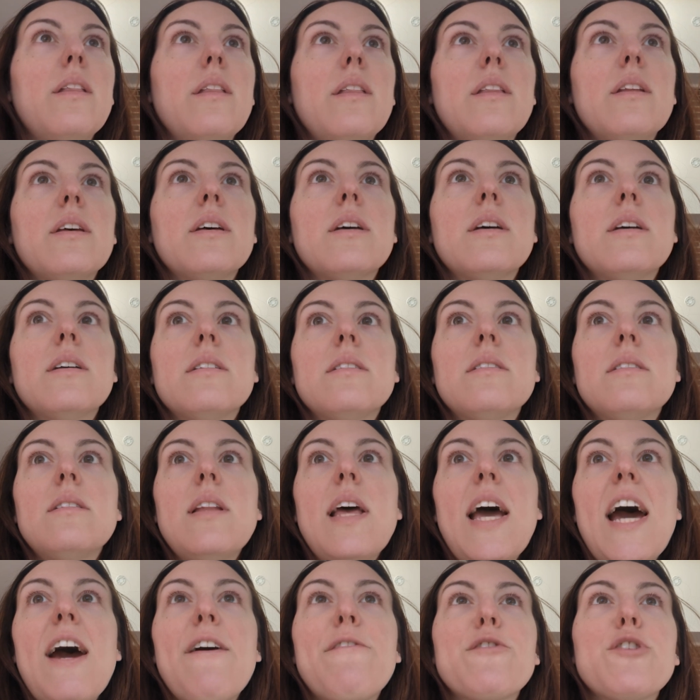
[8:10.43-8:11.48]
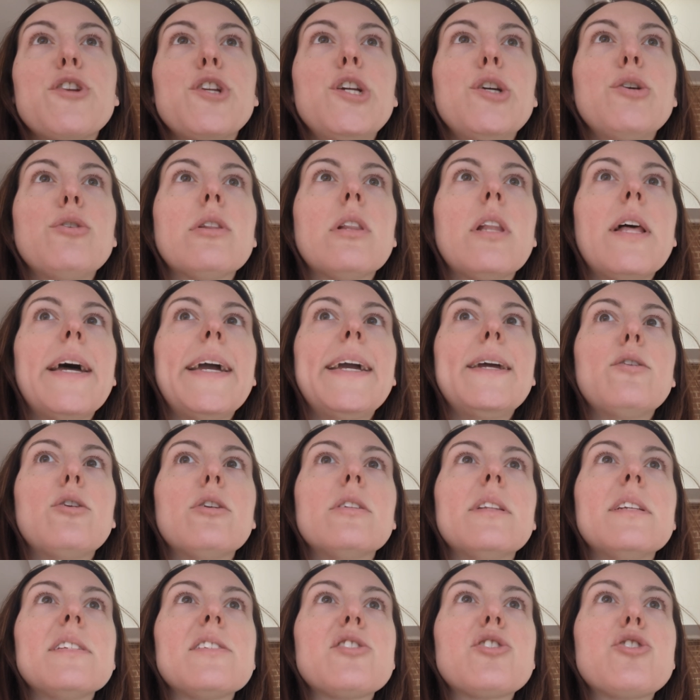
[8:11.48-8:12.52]
the afternoon light
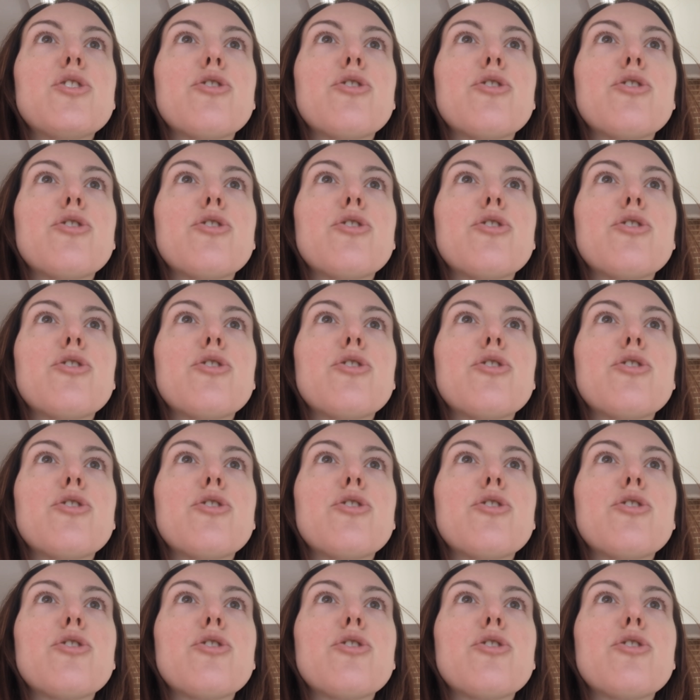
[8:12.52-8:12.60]
on this